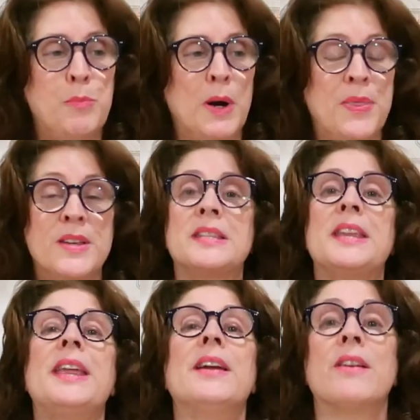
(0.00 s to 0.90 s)
but this
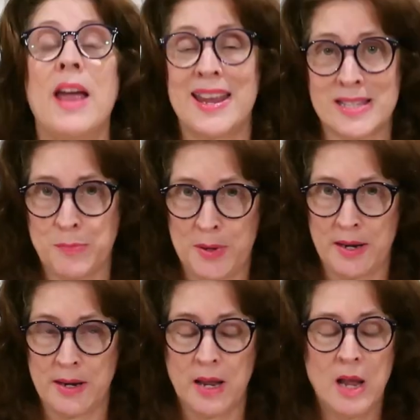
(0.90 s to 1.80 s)
year has
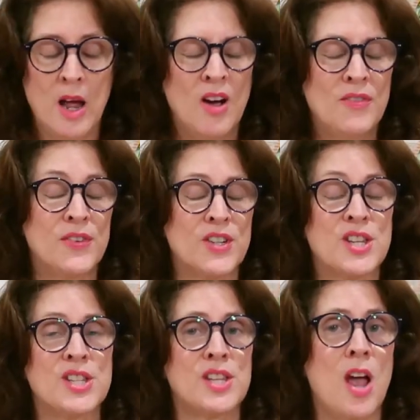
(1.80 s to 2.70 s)
been for
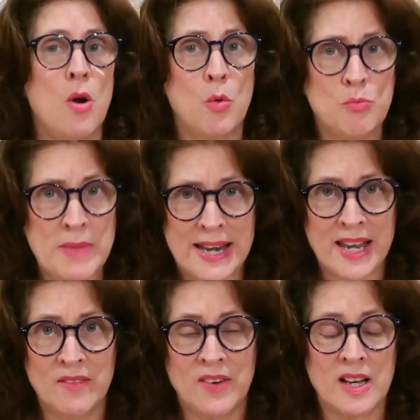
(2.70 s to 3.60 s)
so
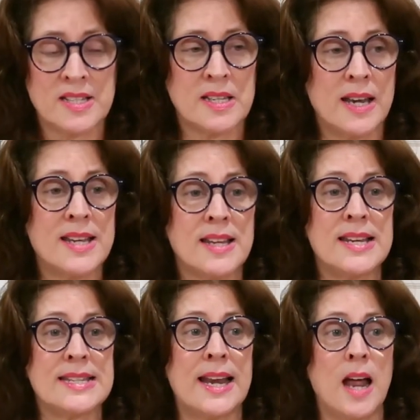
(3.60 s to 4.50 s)
many of us. And as
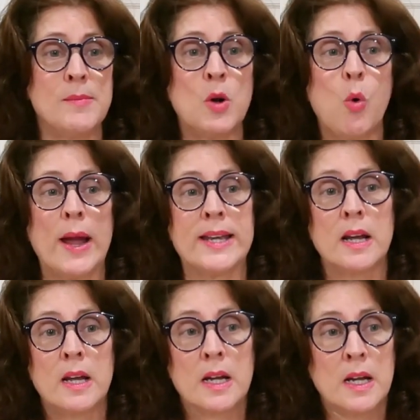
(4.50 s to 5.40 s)
I said,
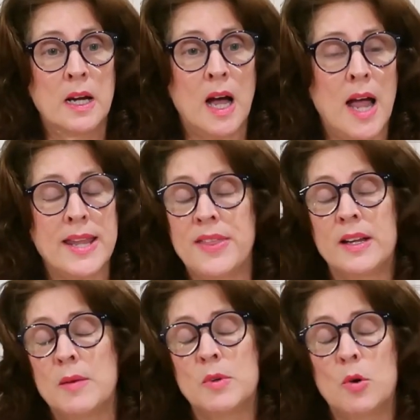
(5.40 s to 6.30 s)
I
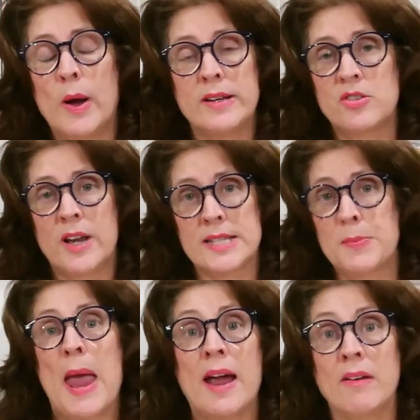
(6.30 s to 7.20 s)
think I'm quite
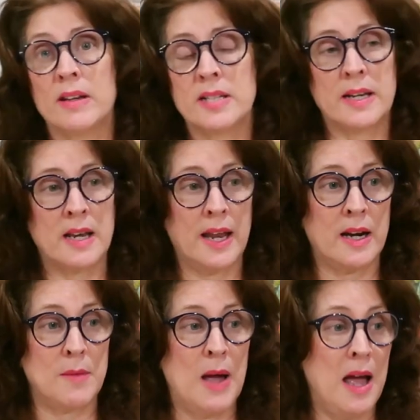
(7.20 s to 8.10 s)
transparent,
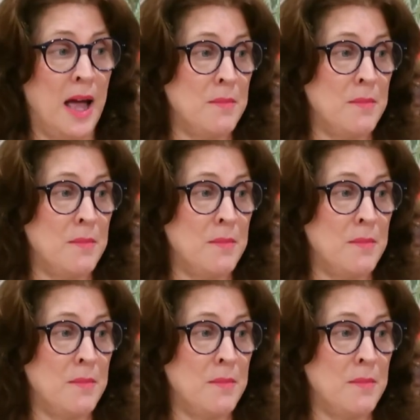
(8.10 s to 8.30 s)
and